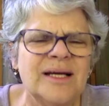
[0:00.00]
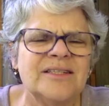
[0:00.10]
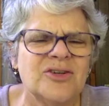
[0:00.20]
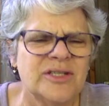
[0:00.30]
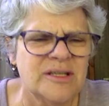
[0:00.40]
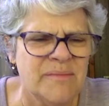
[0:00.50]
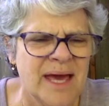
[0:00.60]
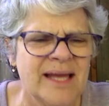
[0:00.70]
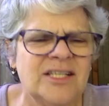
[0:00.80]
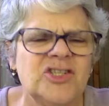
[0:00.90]
It's hard to
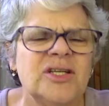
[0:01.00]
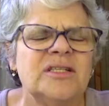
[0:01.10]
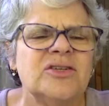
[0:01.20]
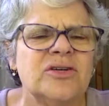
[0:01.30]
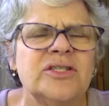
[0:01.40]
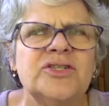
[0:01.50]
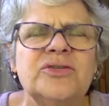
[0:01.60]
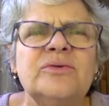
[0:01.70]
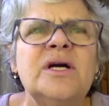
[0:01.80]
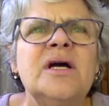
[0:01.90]
manage, and it's hard to